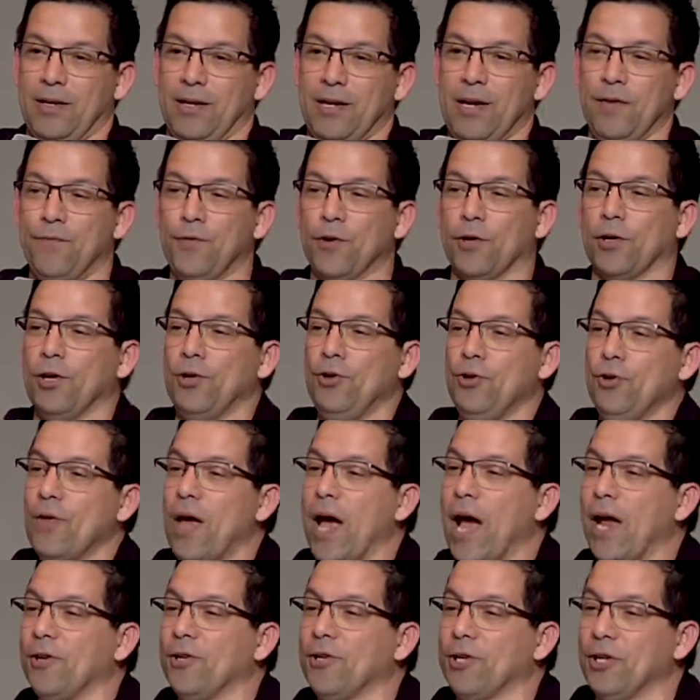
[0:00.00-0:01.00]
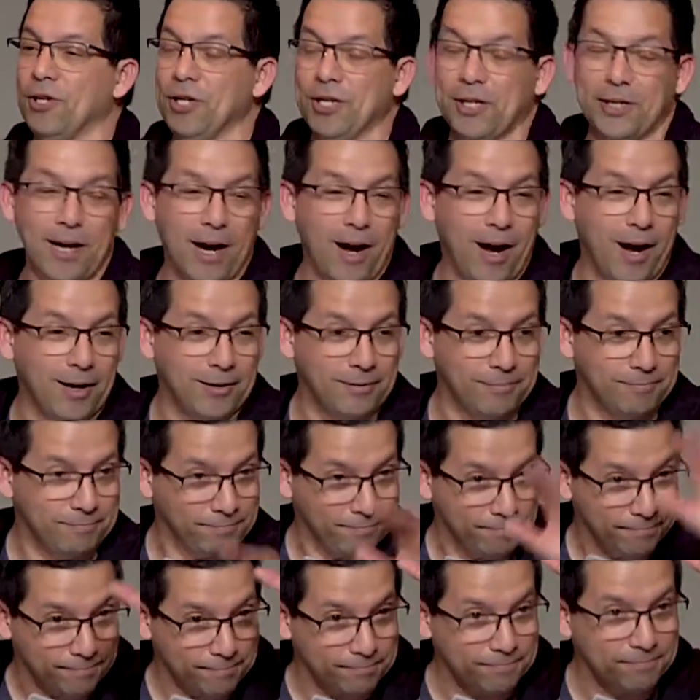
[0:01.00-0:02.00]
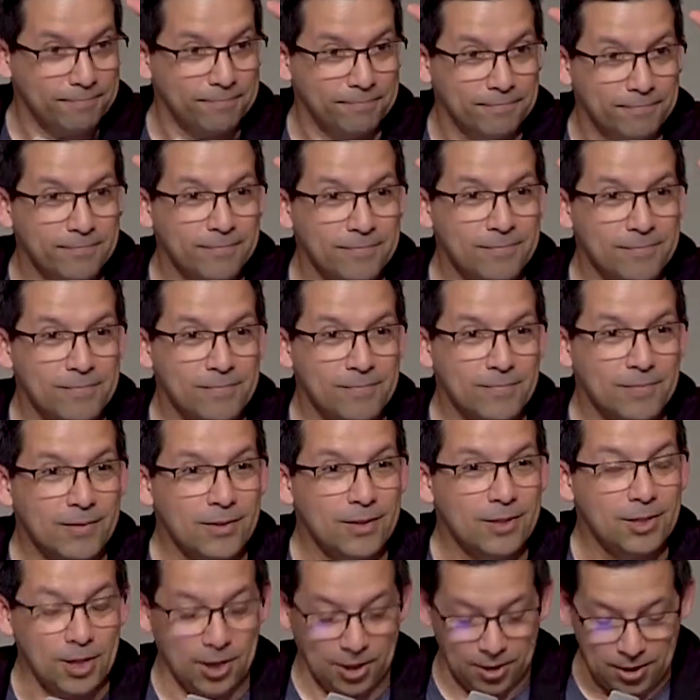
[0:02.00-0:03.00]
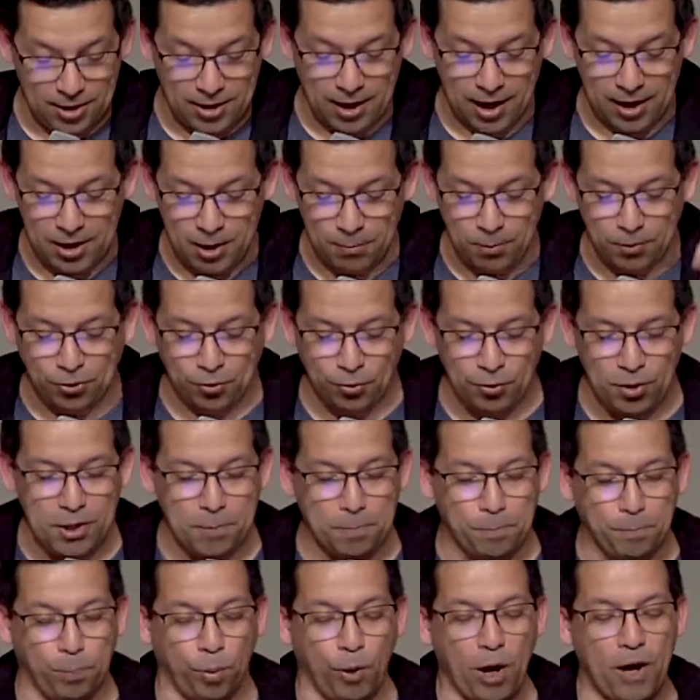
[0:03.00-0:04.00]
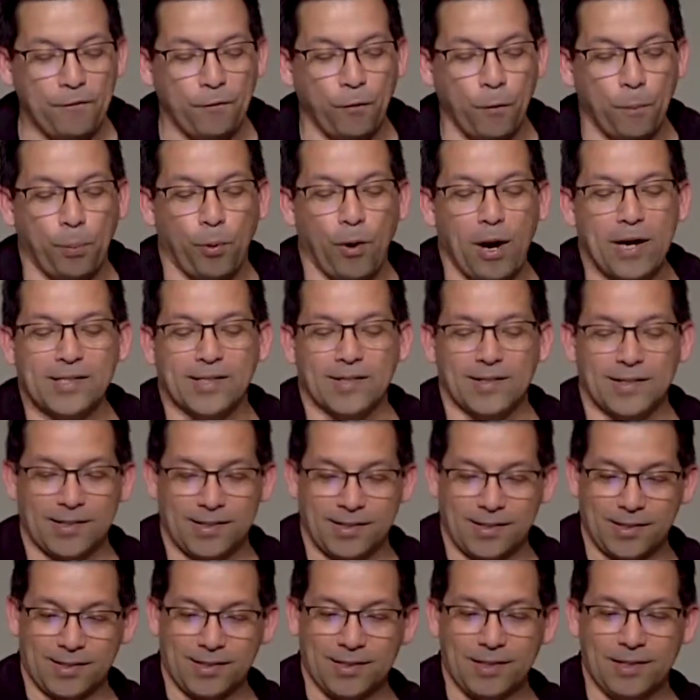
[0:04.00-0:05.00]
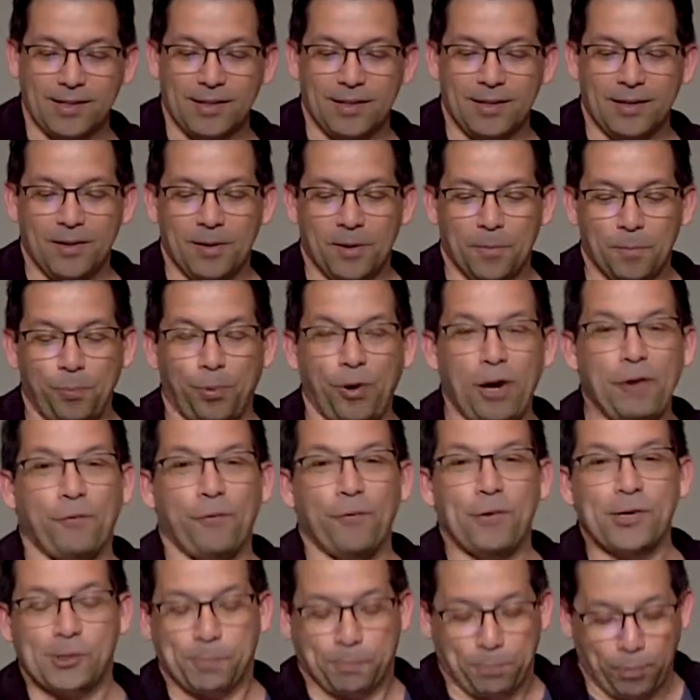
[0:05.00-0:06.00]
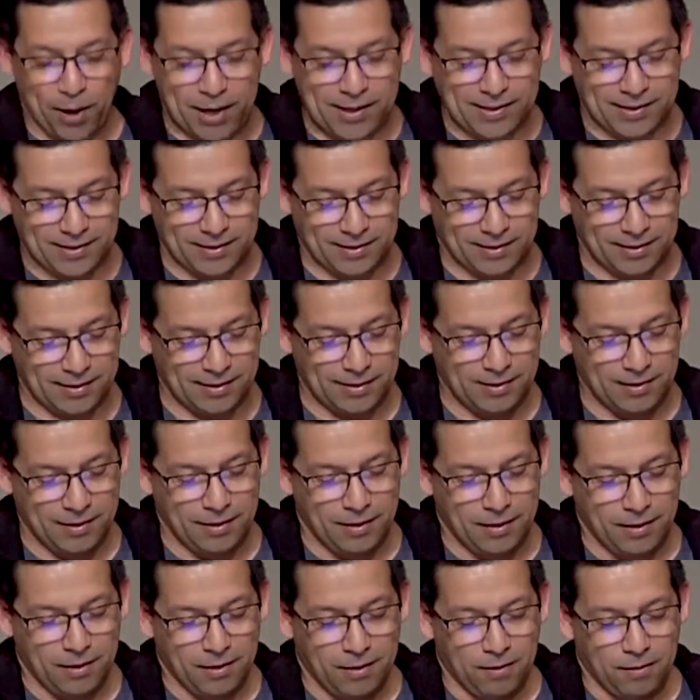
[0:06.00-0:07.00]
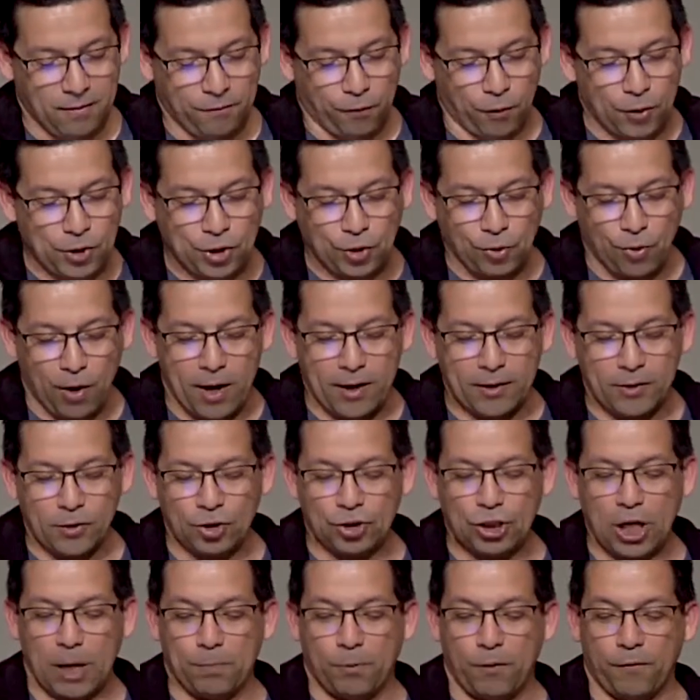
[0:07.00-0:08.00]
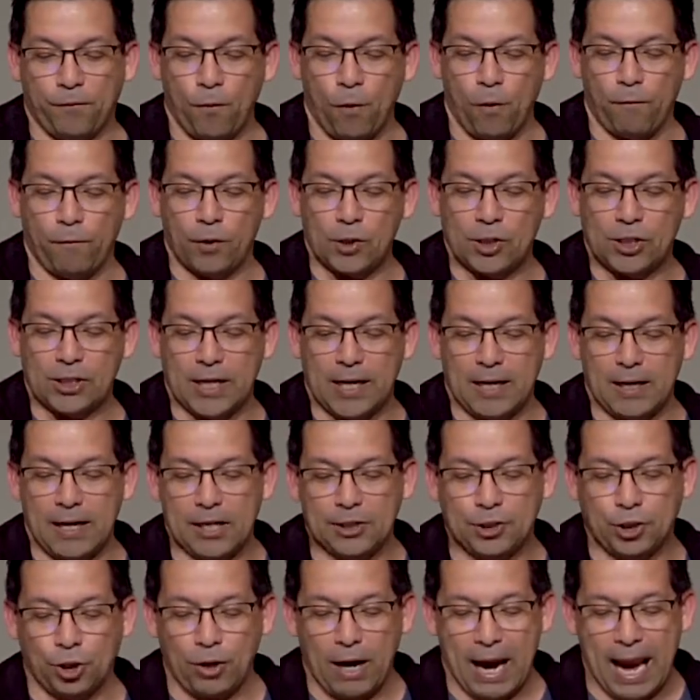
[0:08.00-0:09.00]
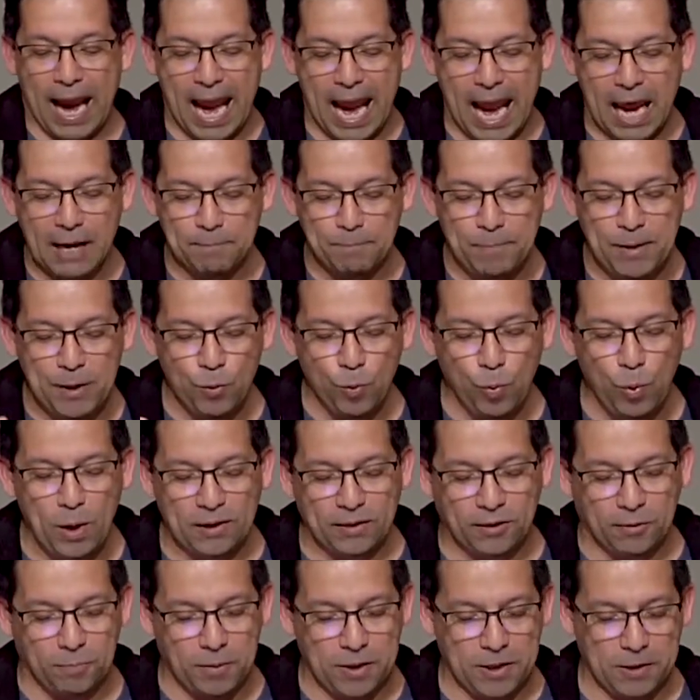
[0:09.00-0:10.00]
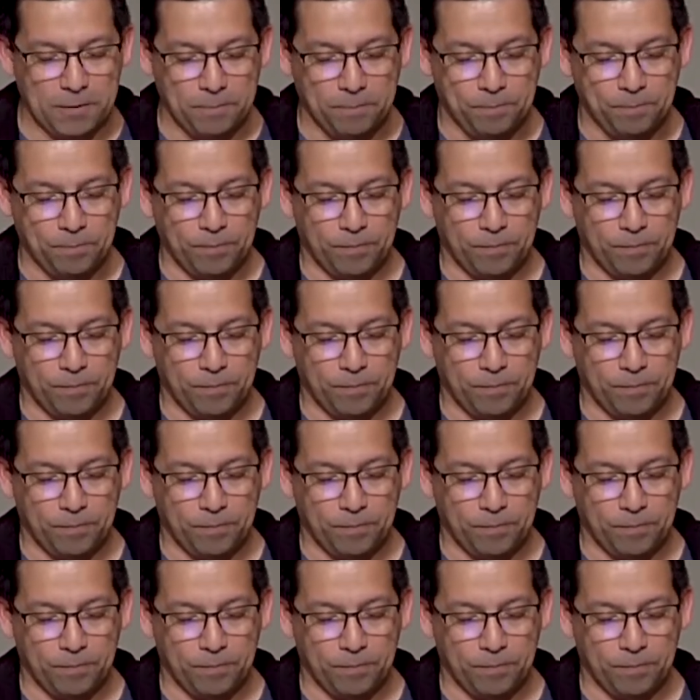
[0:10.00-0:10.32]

If you're going to do that, you're going to need God. Hmm? You're going to need God. Number three, pray for presence. Pray for His presence. First Chronicles chapter four, verse ten, let your hand be with me.